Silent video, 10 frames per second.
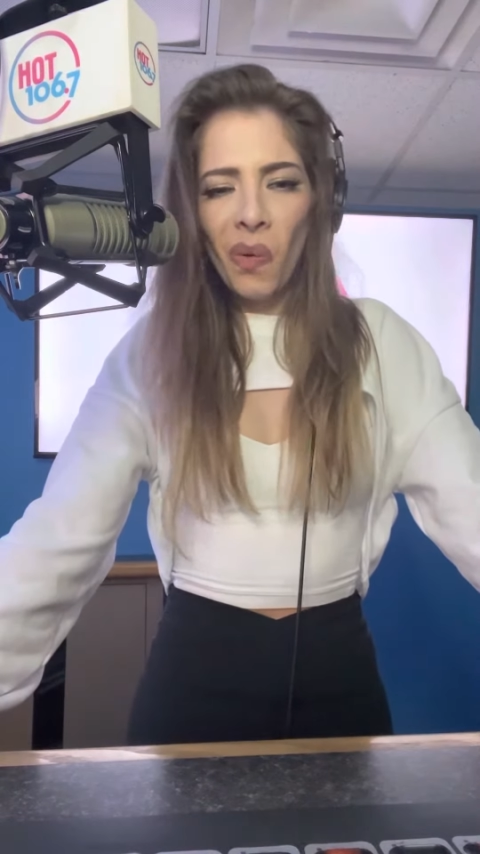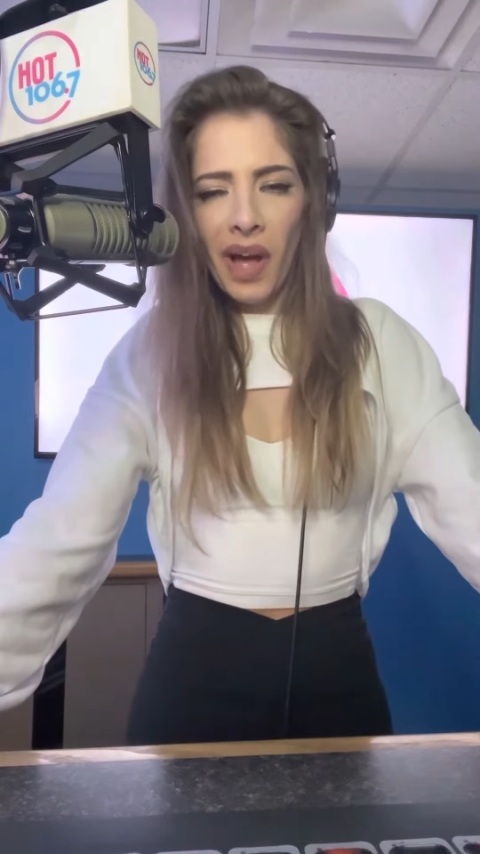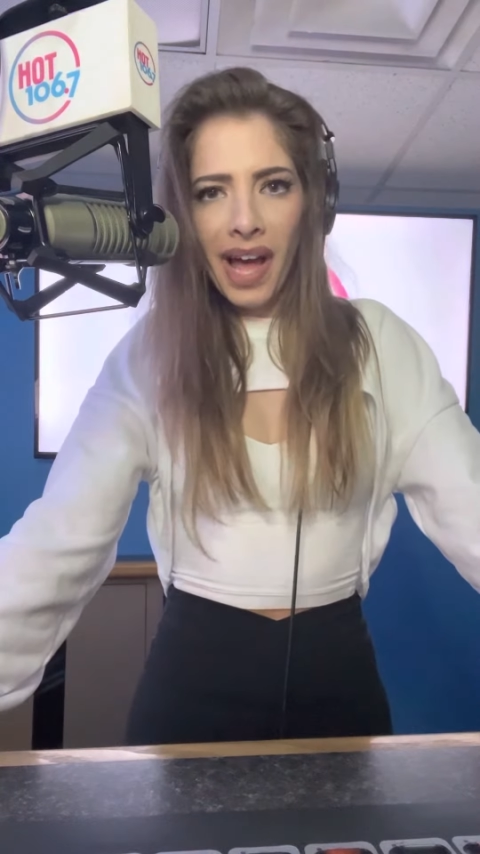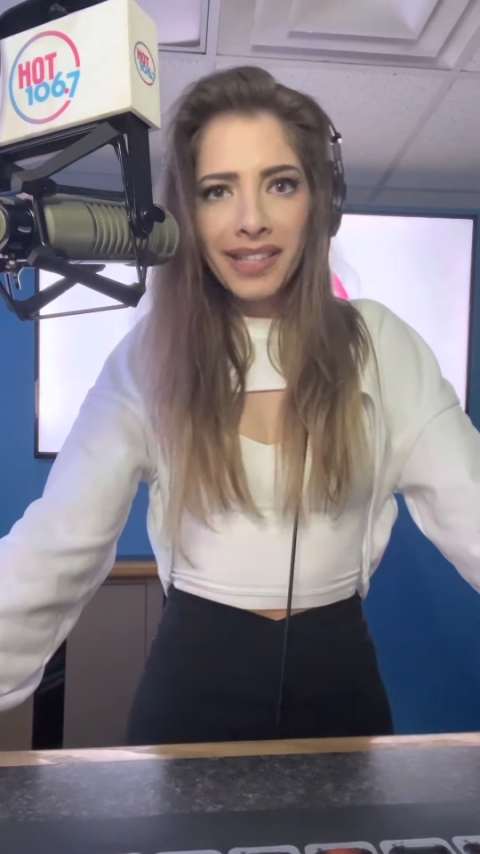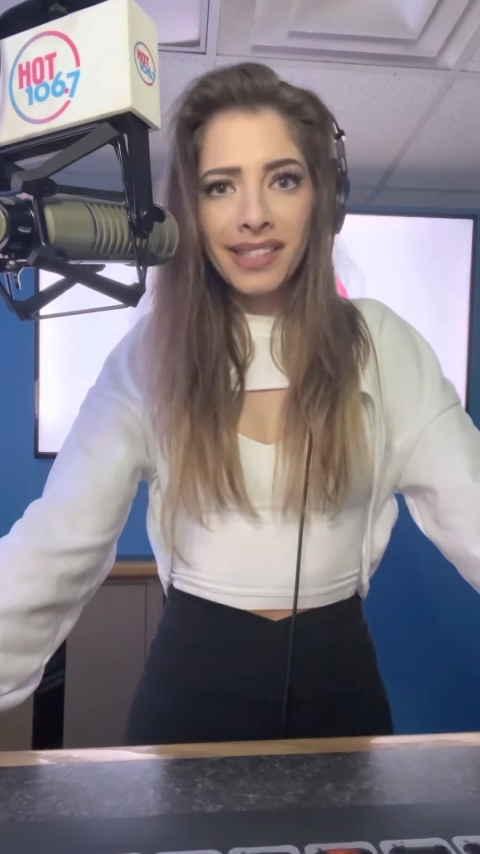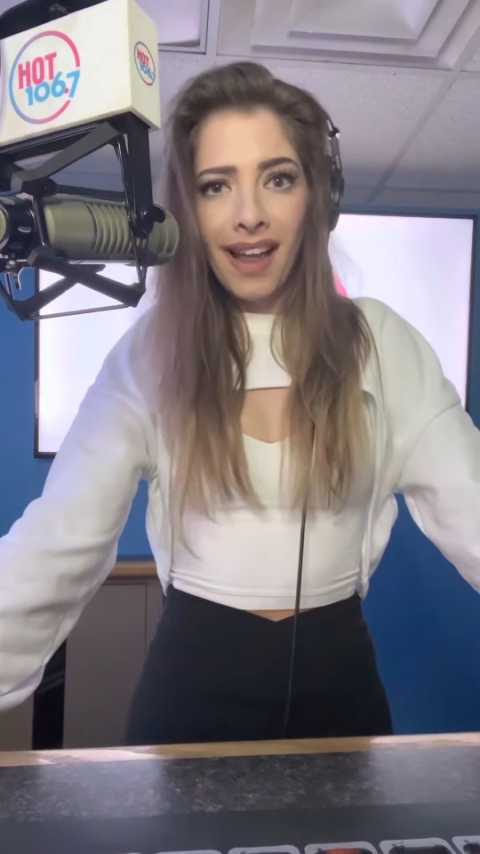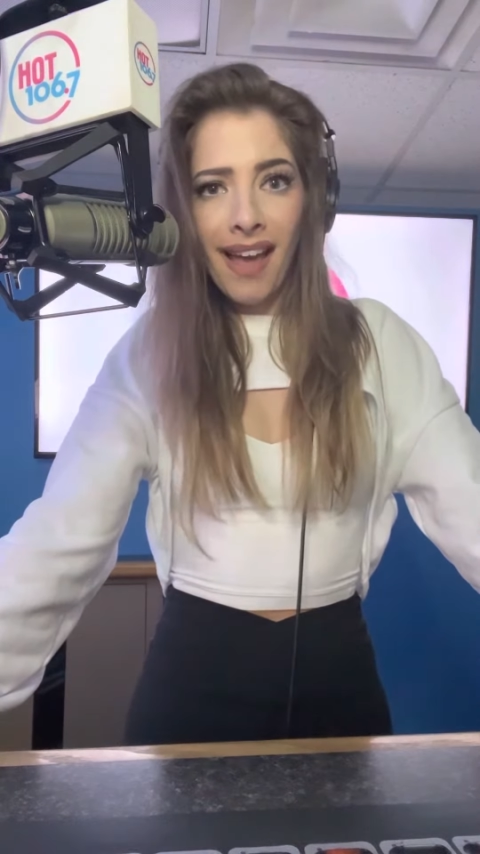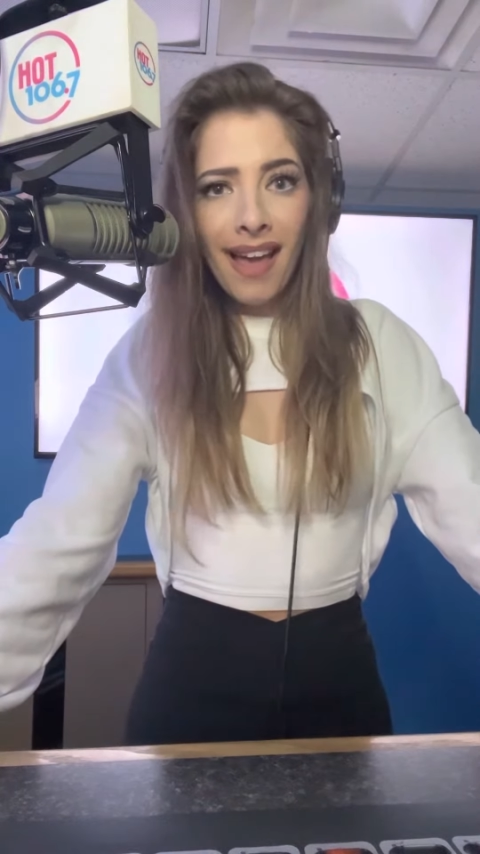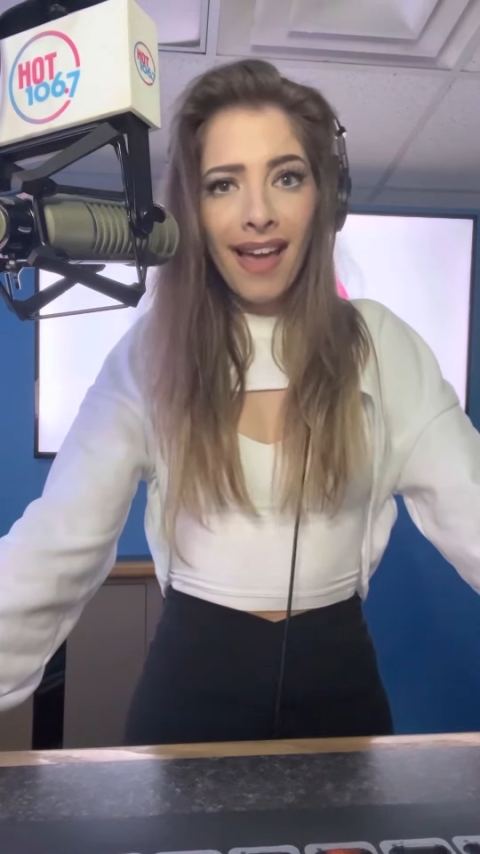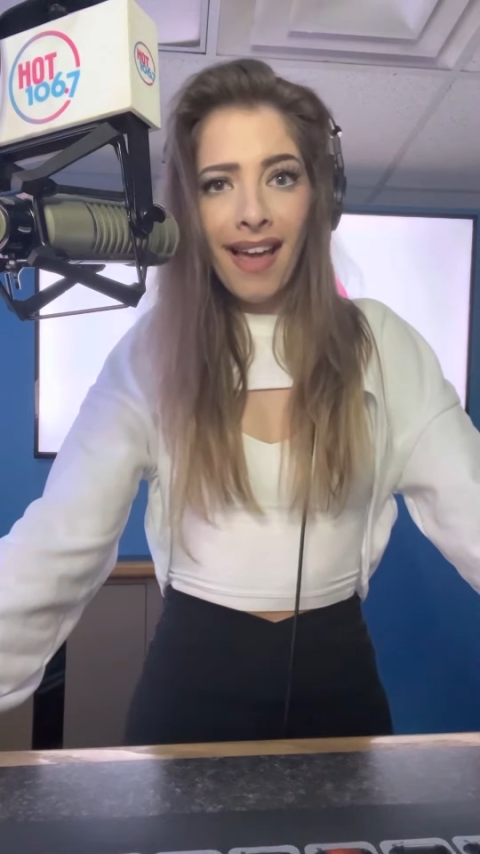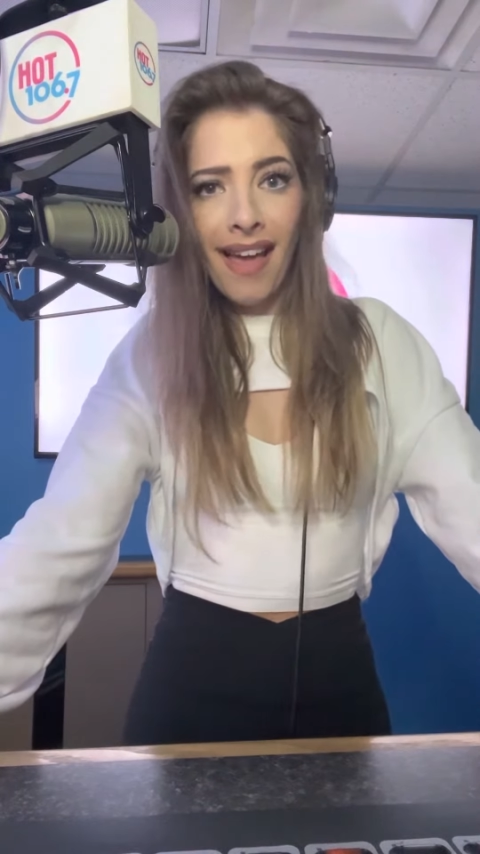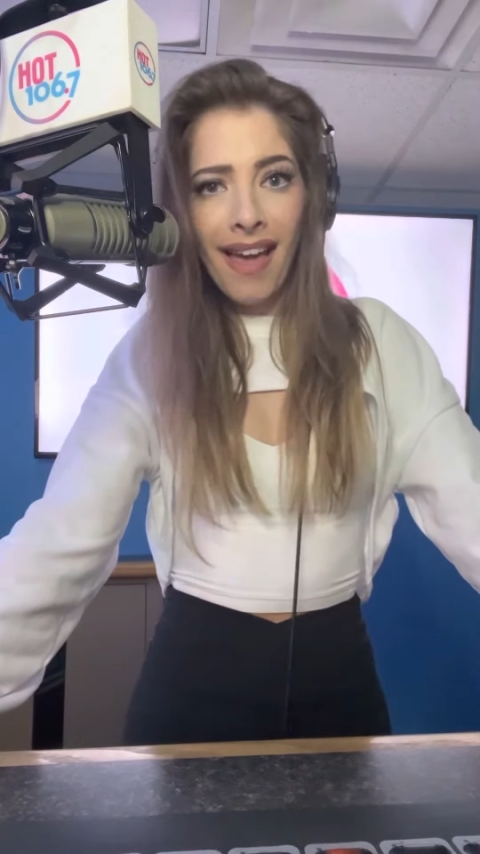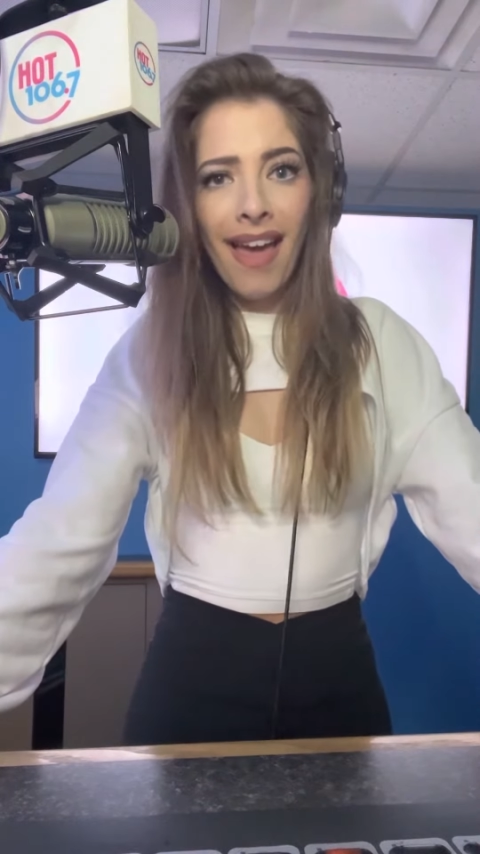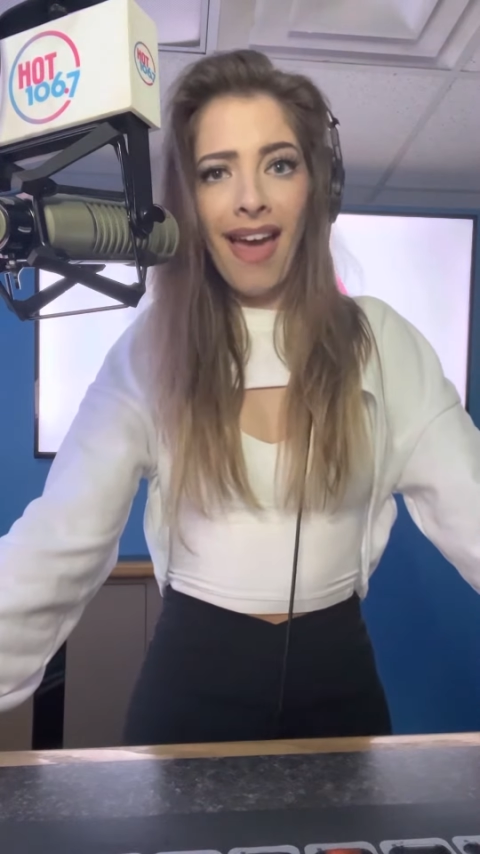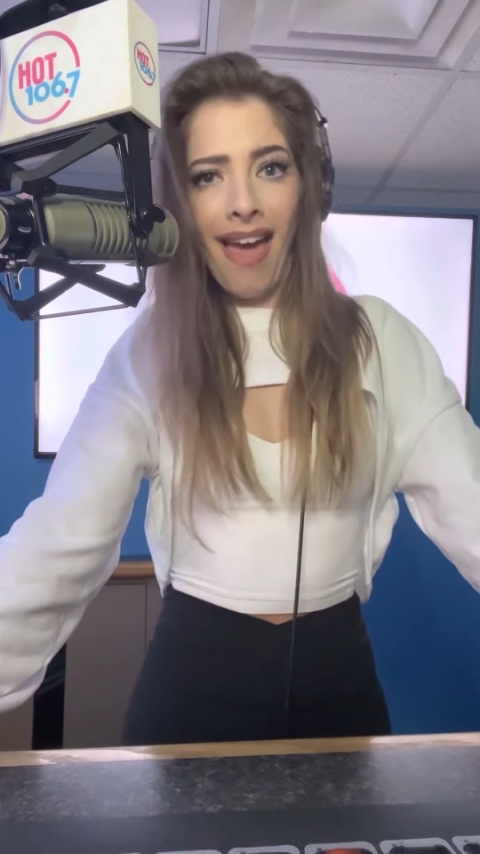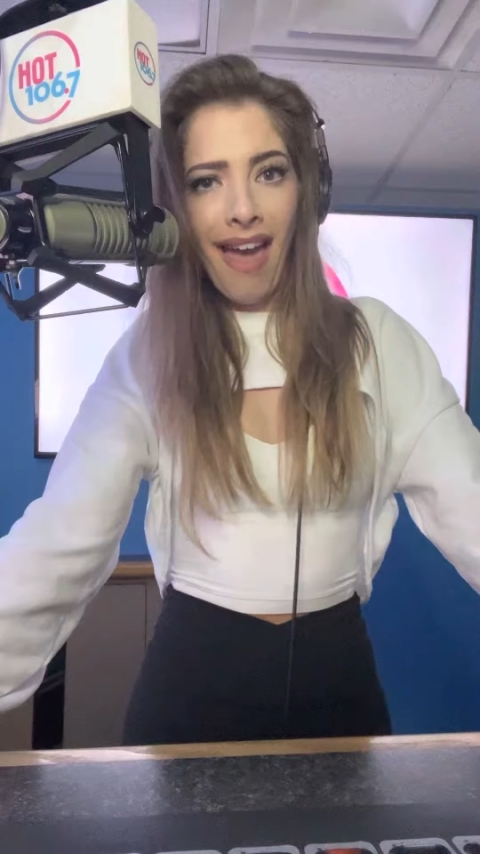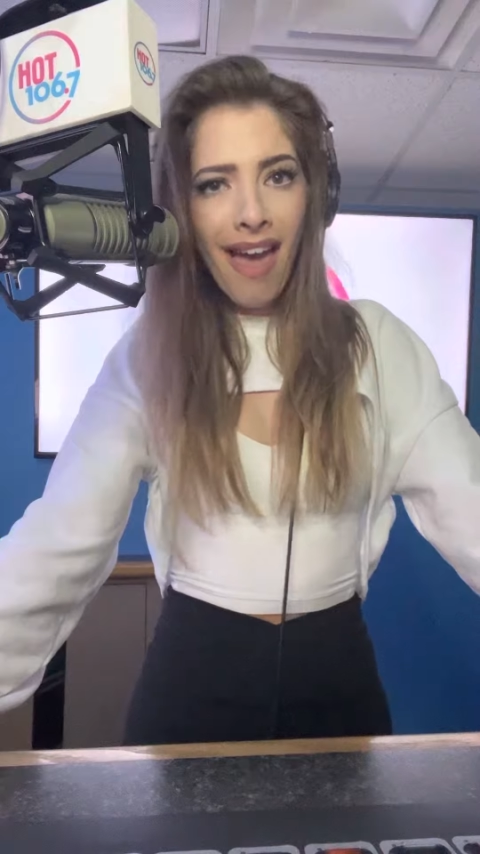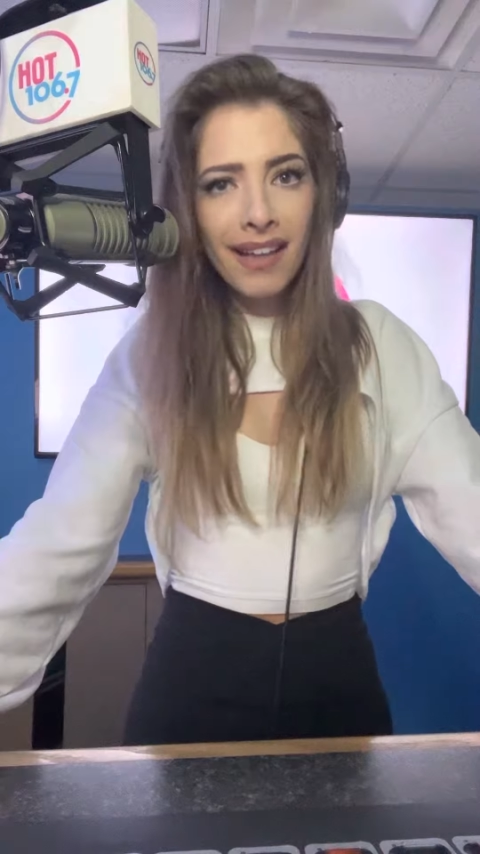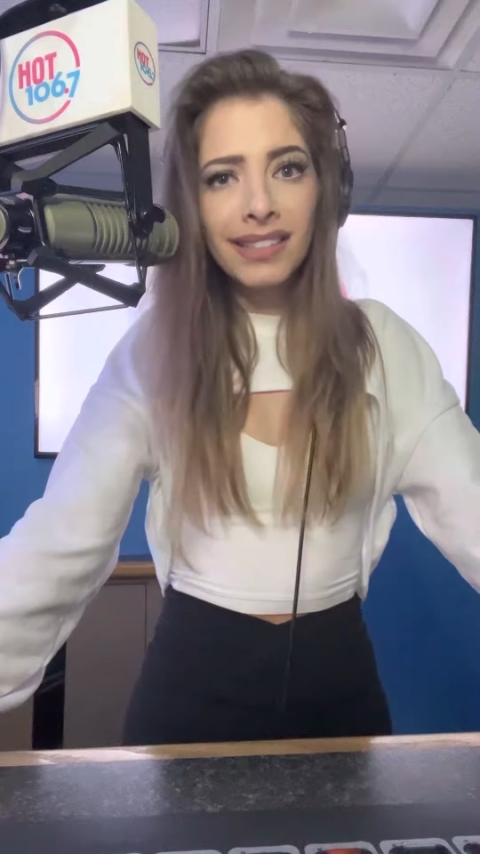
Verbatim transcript: was dance